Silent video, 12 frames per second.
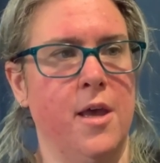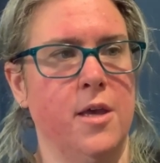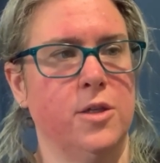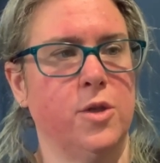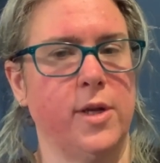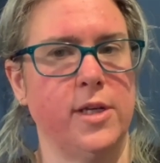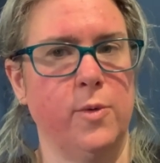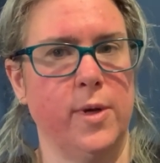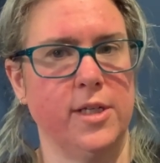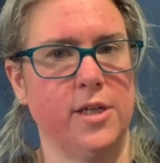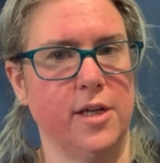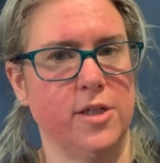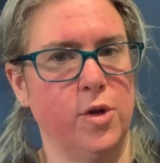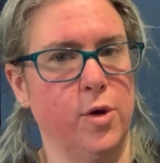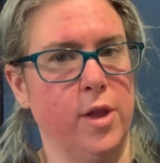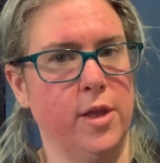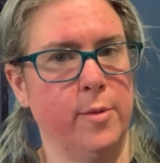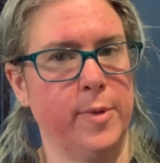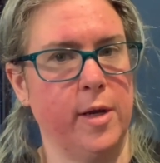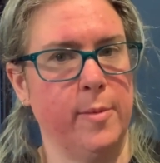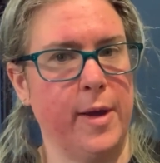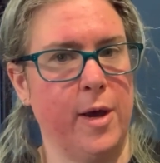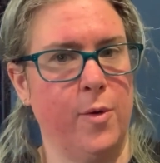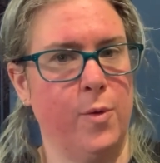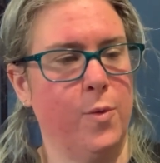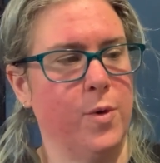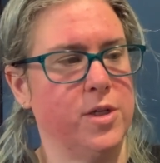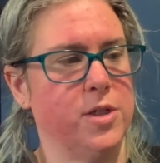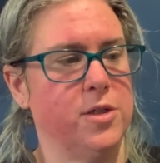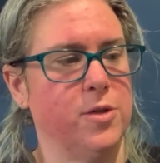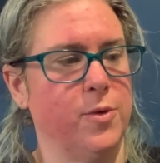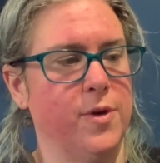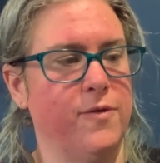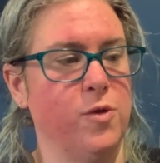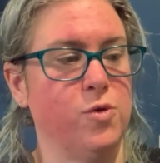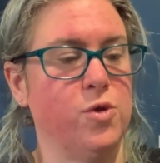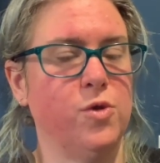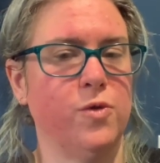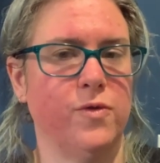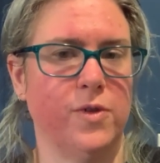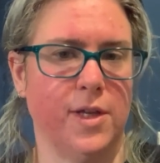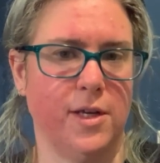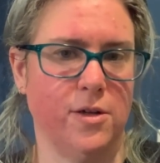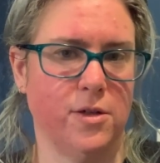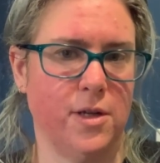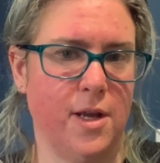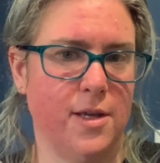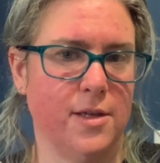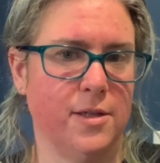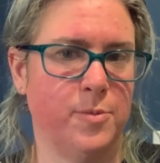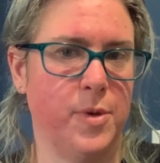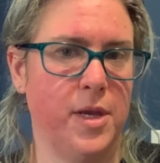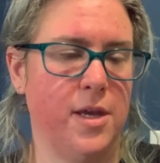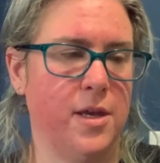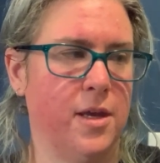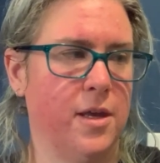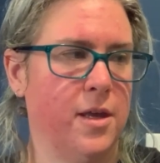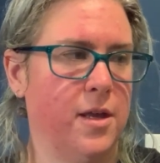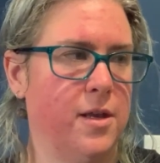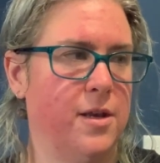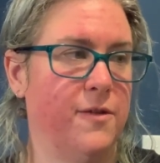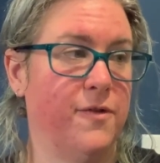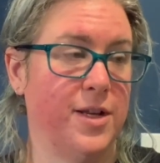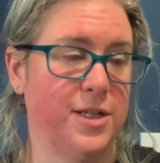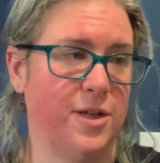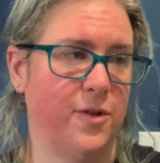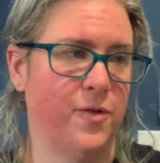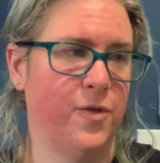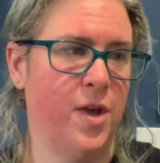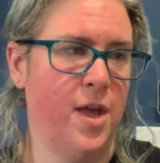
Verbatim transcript: So I did want to talk to you a little bit about what to do if you do feel like your snake is being defensive.